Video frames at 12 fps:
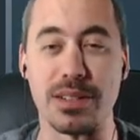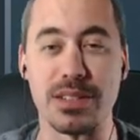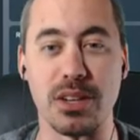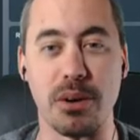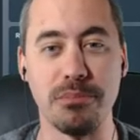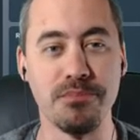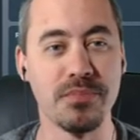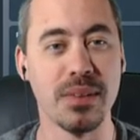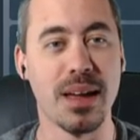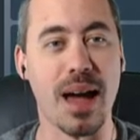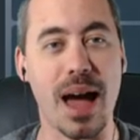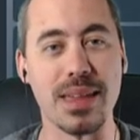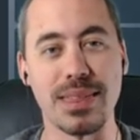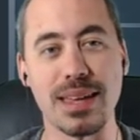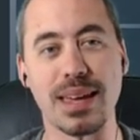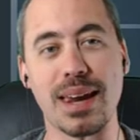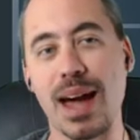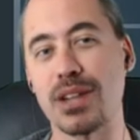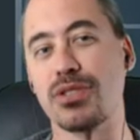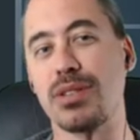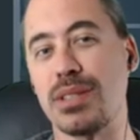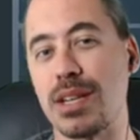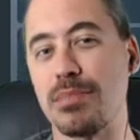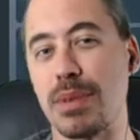So I think it actually
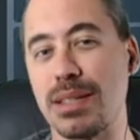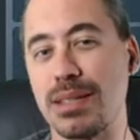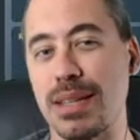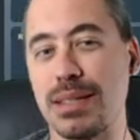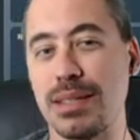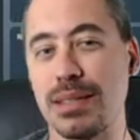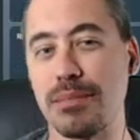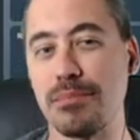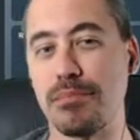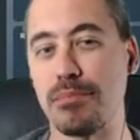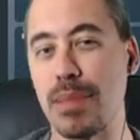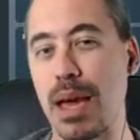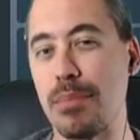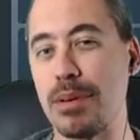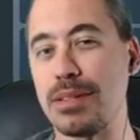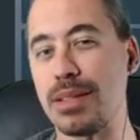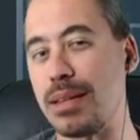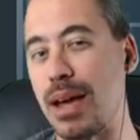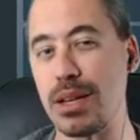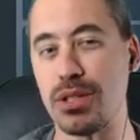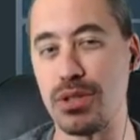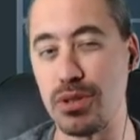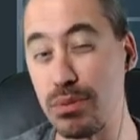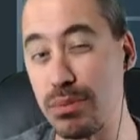does make sense maybe to not
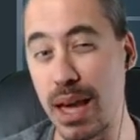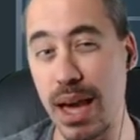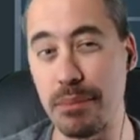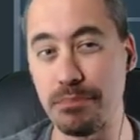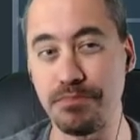do that.